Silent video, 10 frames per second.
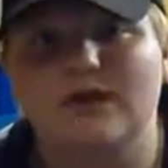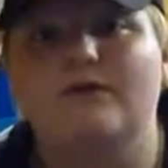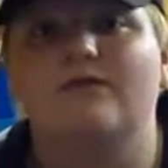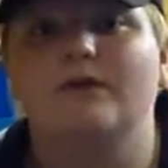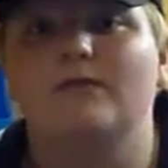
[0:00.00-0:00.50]

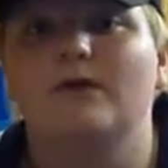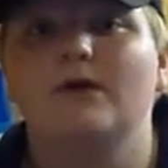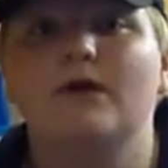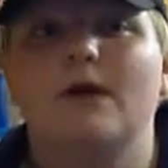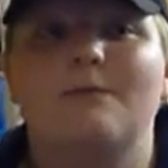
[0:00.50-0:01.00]
airframe,
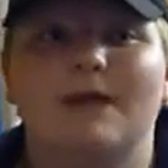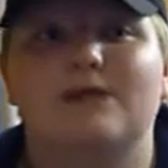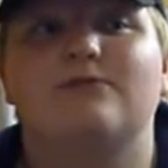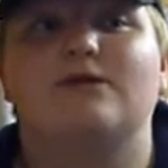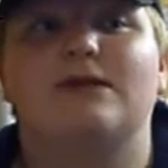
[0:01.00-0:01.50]
but
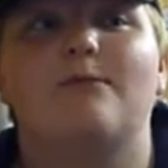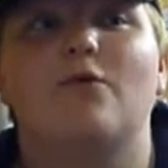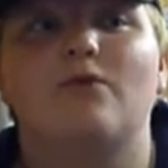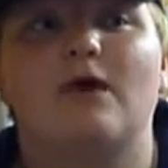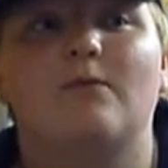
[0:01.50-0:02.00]
that's because I'm
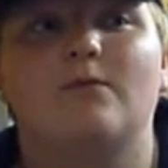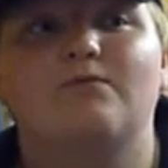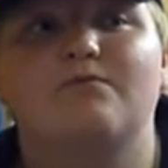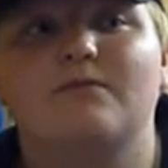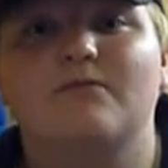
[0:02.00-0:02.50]
a
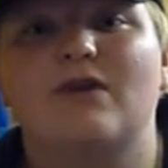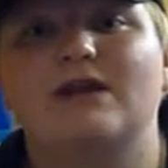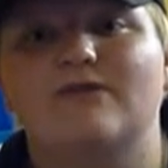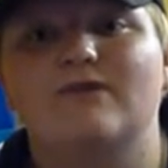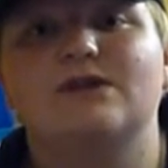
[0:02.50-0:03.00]

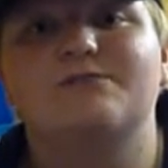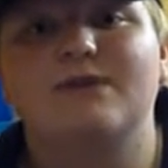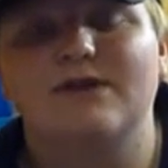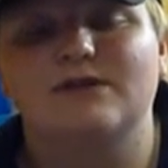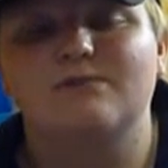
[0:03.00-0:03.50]
relatively
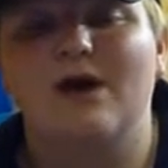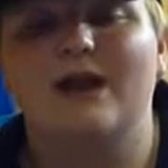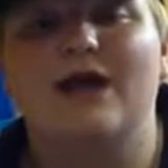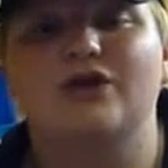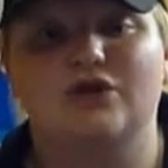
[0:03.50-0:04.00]
experienced
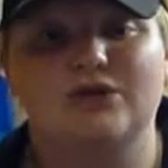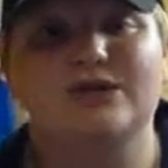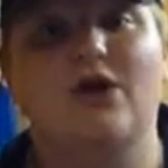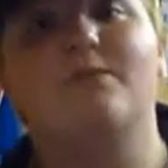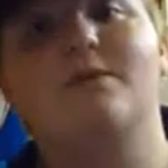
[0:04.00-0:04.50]
pilot, as you can
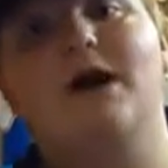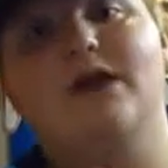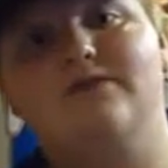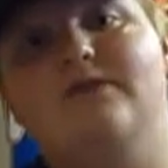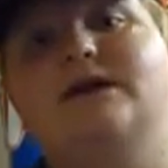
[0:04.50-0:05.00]
tell by my
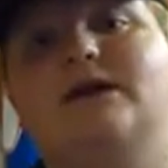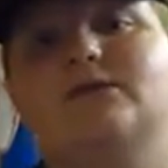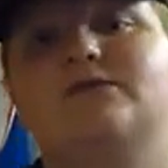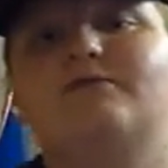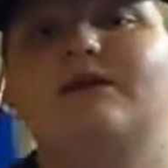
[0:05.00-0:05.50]
other
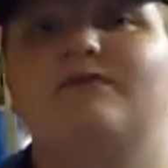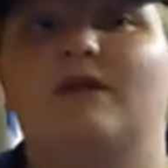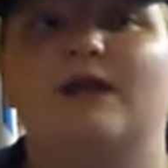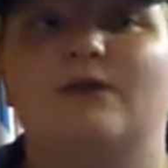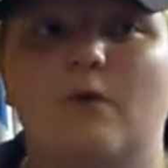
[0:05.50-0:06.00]
videos of me
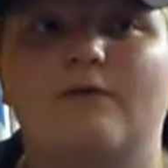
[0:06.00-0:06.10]
flying the Watt